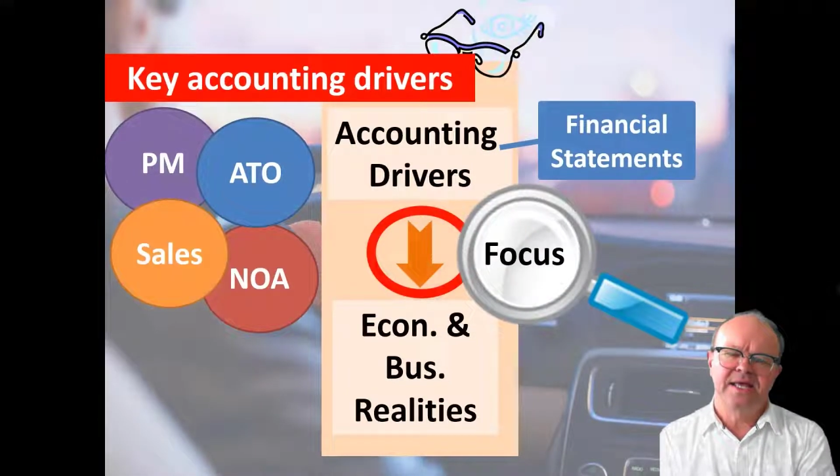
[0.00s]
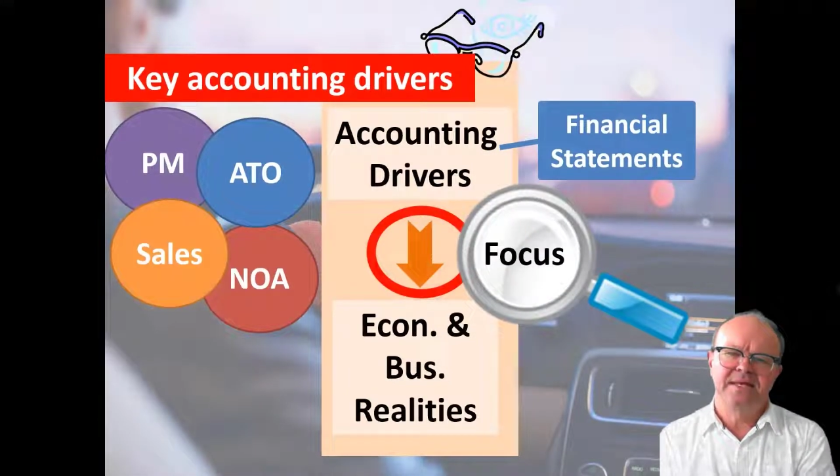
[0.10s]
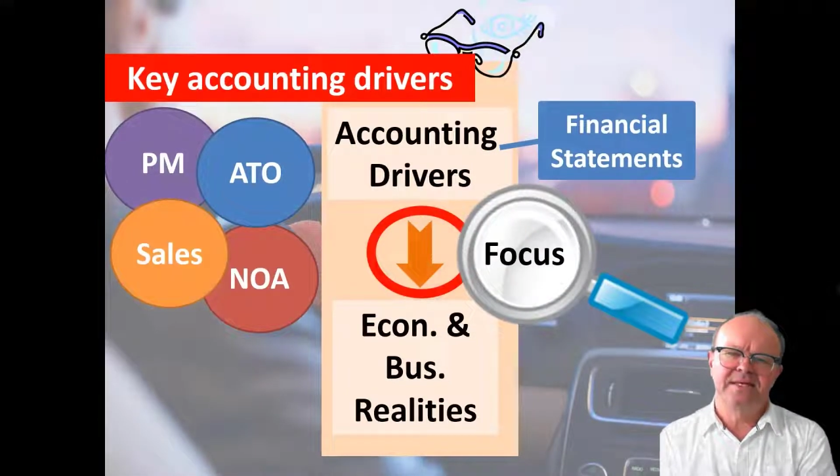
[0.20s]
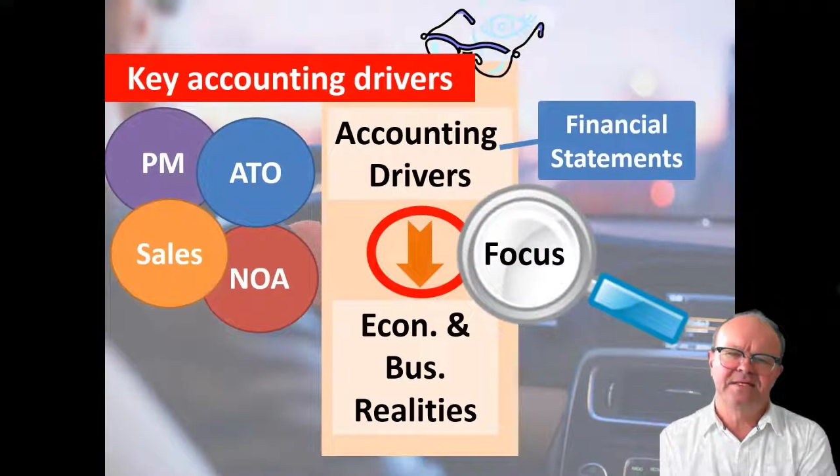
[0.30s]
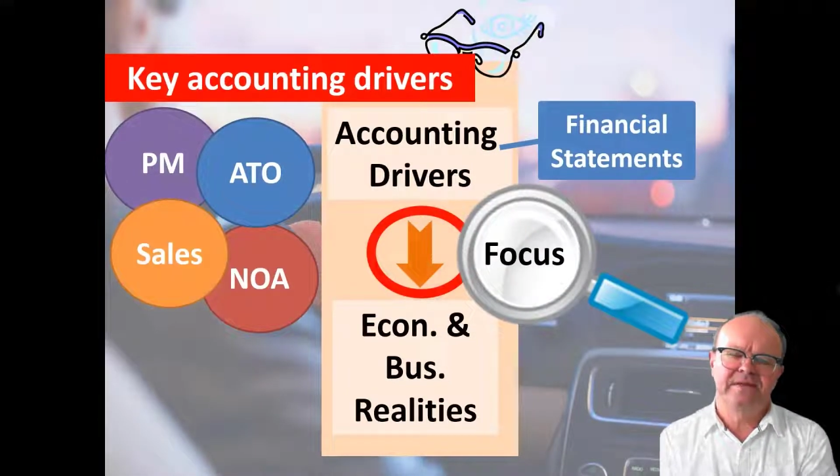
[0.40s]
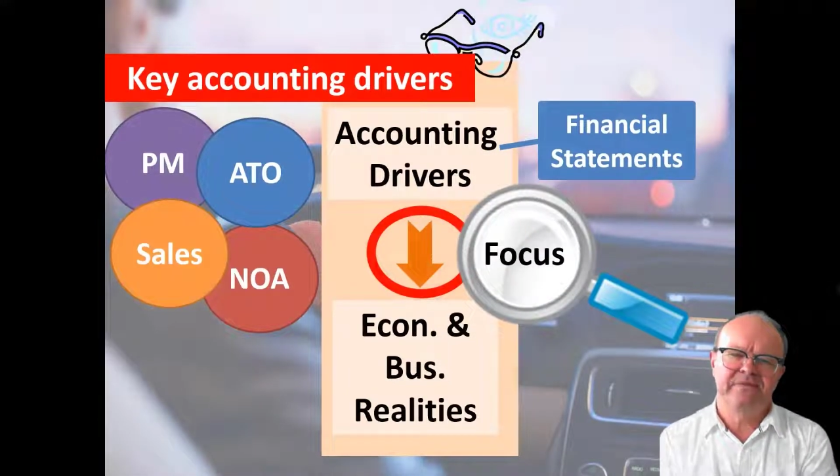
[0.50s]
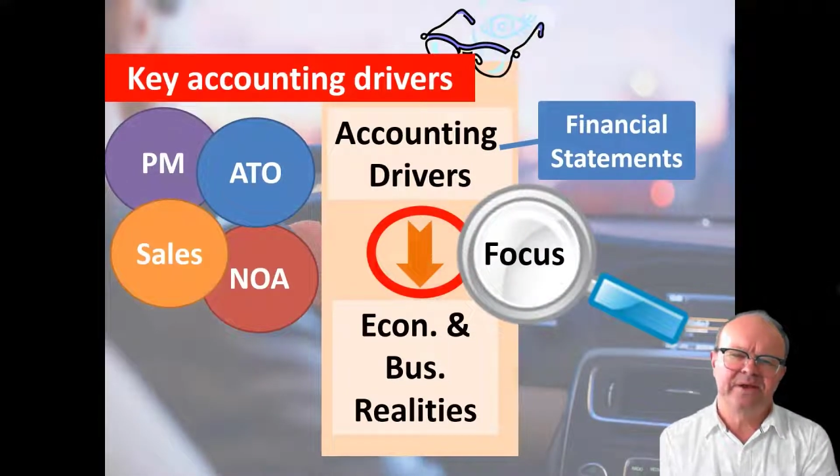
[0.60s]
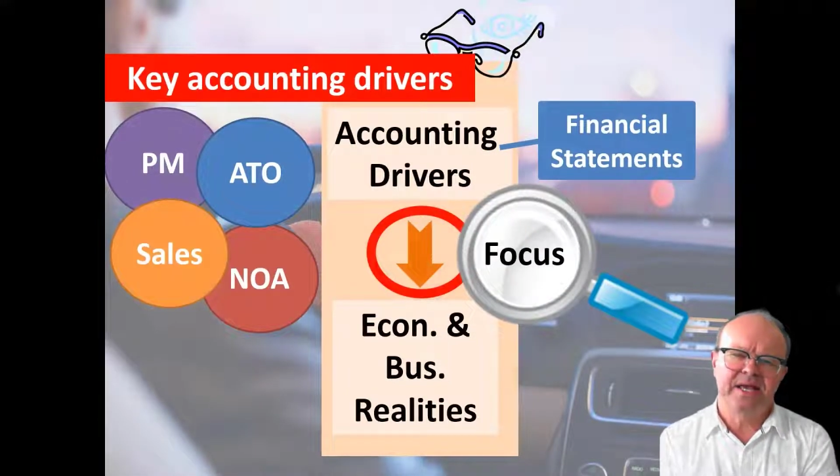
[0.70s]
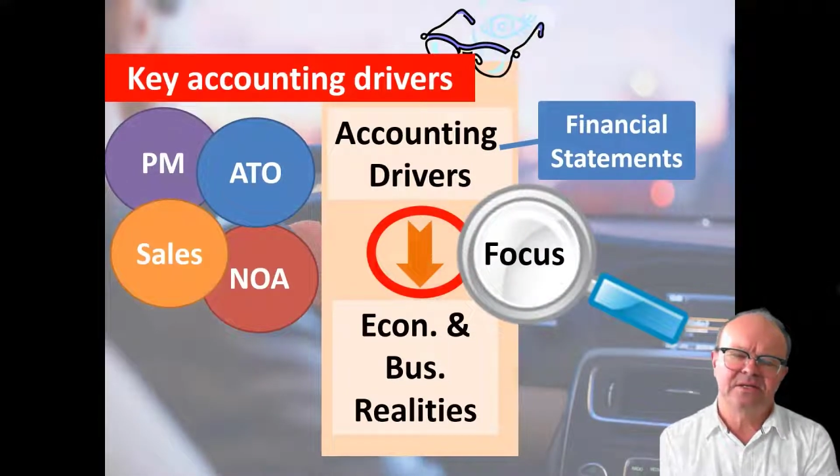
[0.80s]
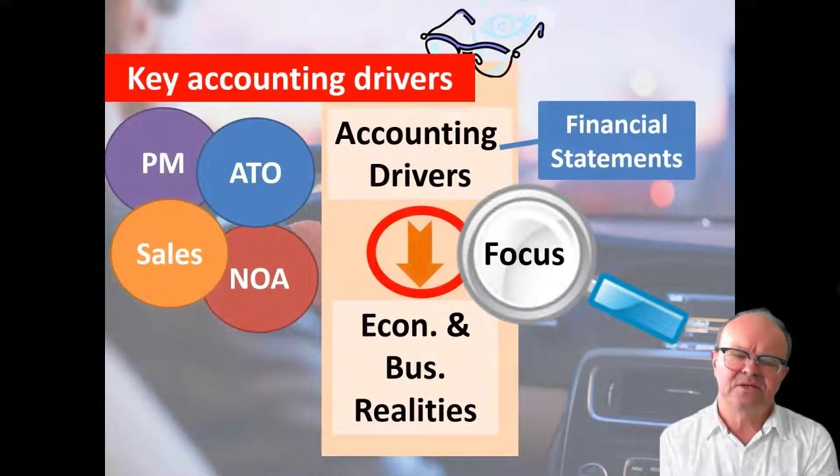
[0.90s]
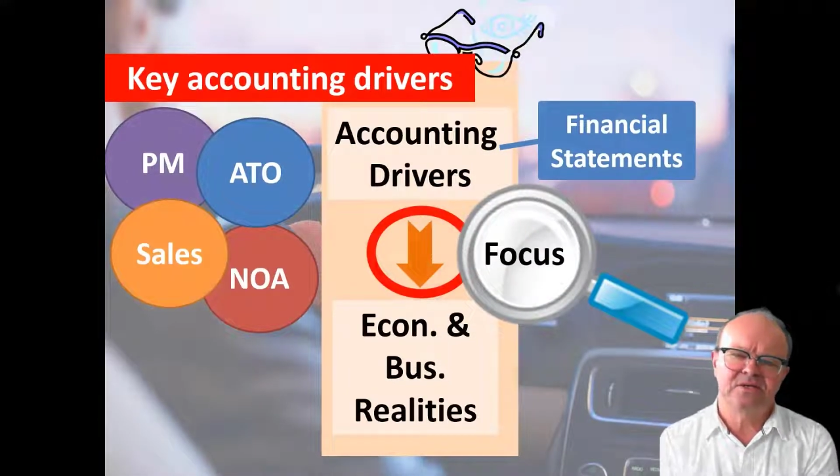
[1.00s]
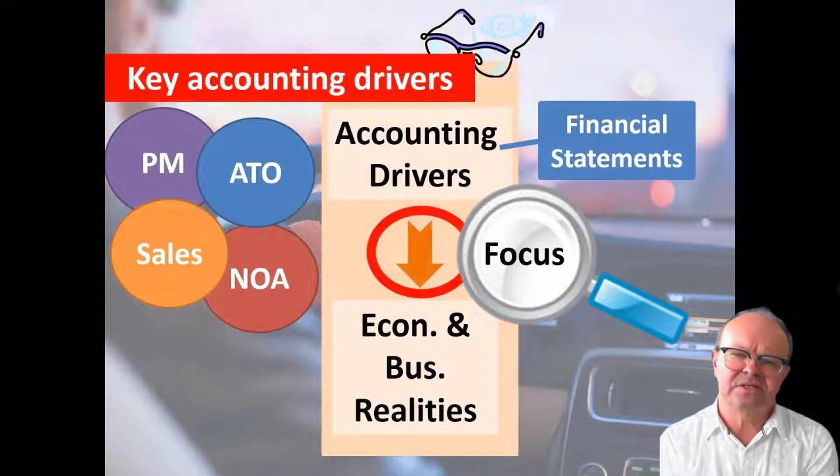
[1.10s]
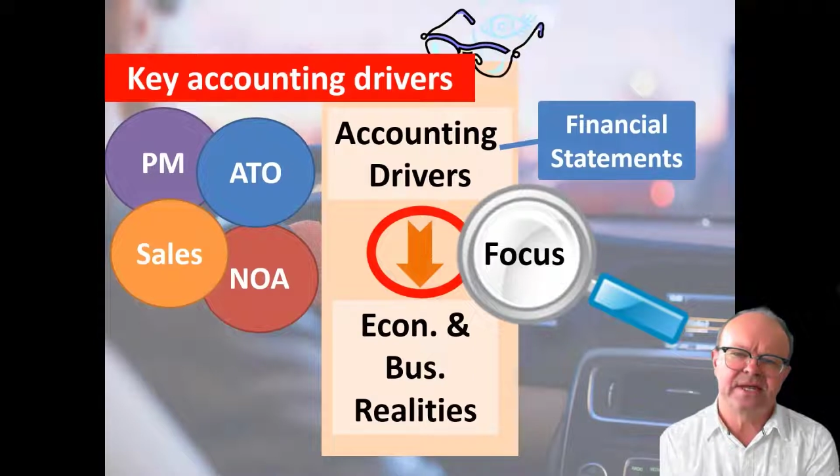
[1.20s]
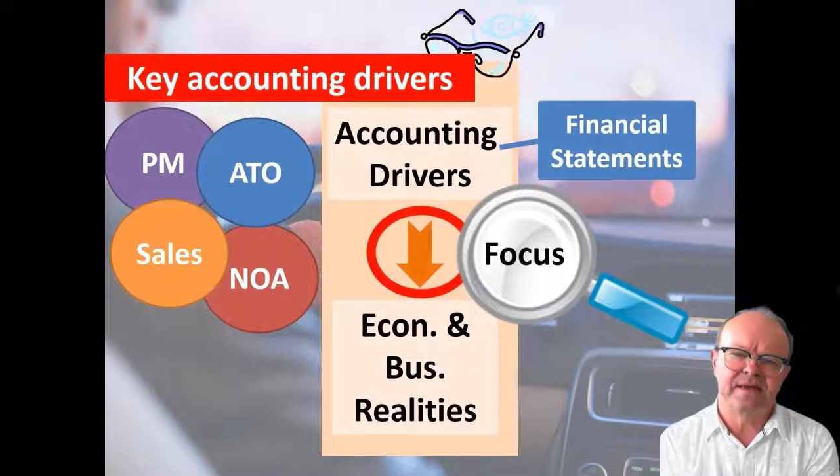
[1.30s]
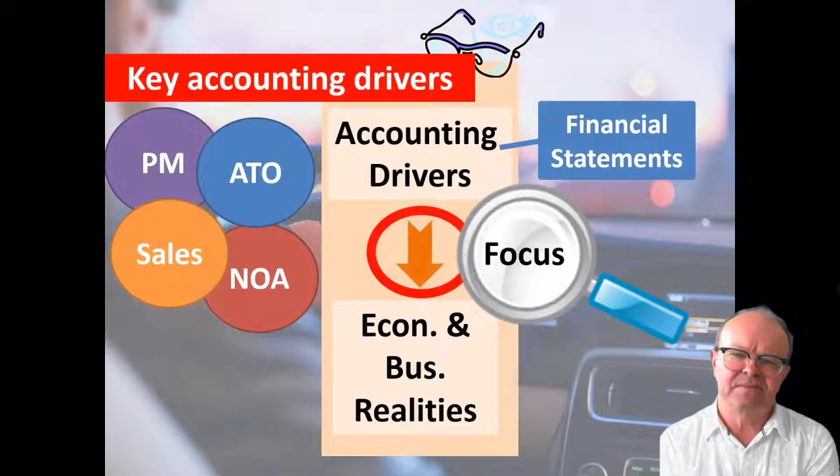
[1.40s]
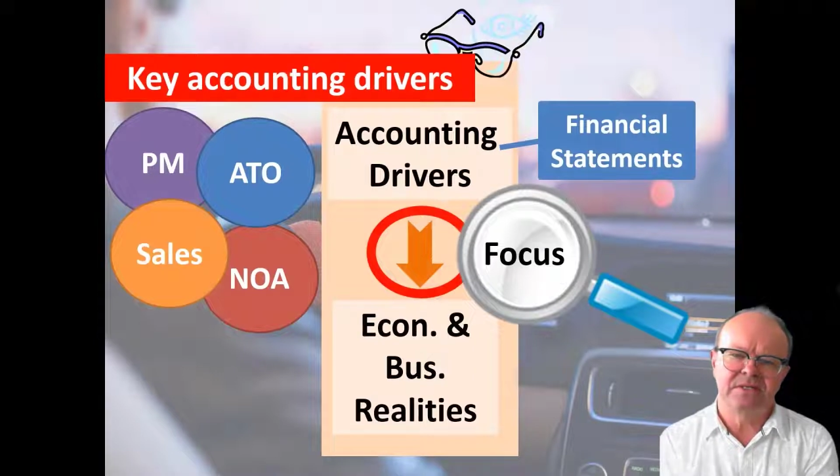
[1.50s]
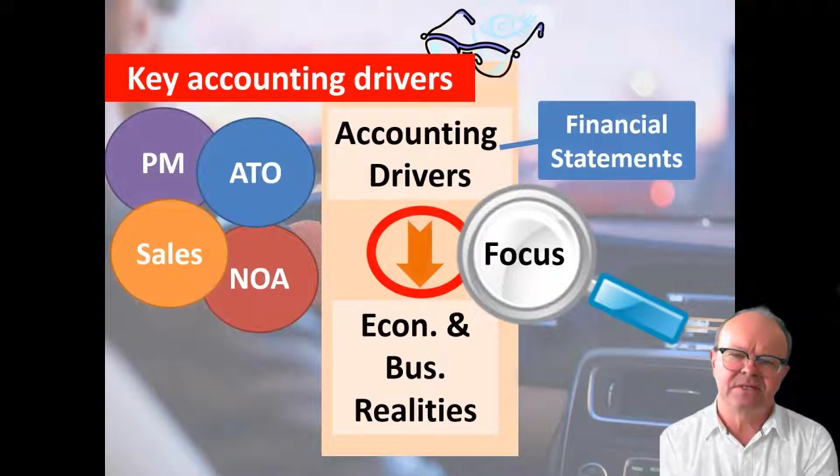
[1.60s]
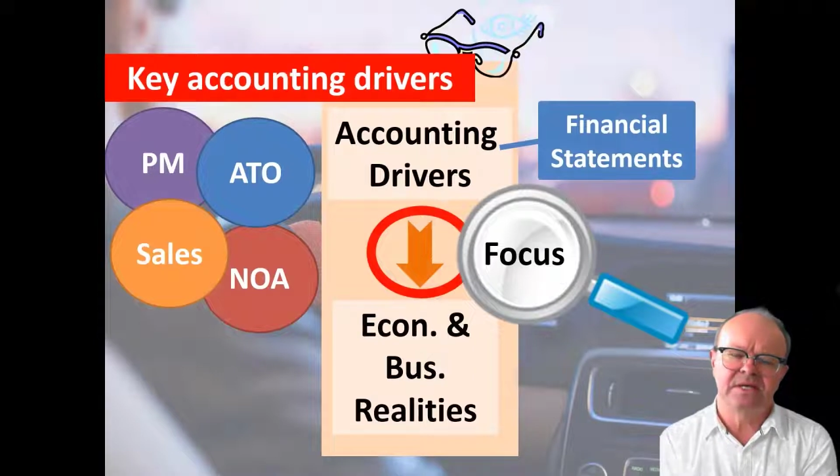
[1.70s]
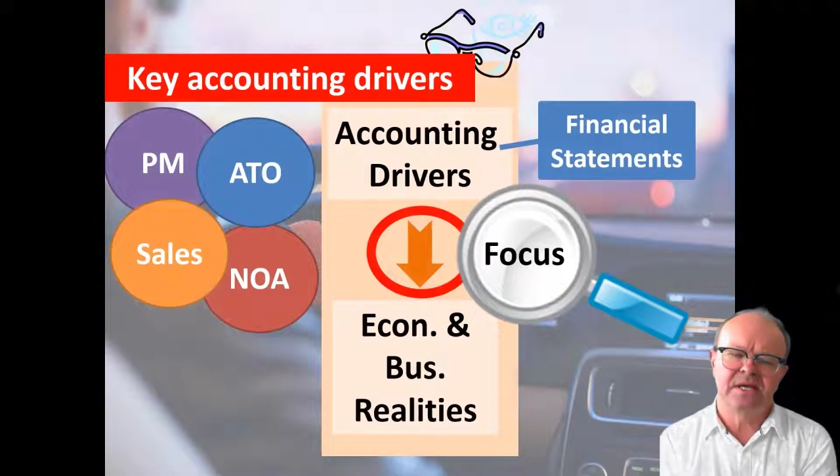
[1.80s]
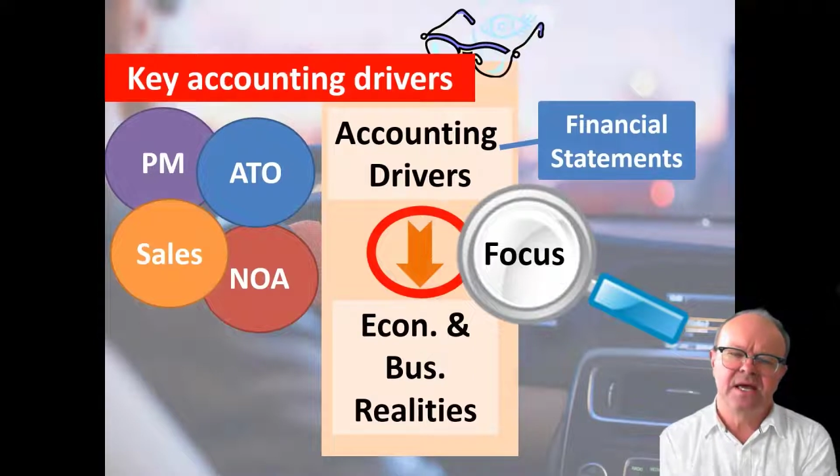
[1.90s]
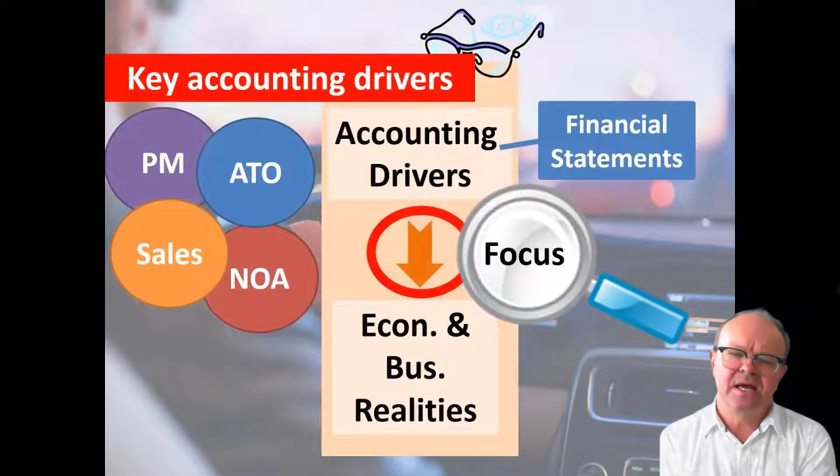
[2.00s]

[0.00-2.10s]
these are the financial statements.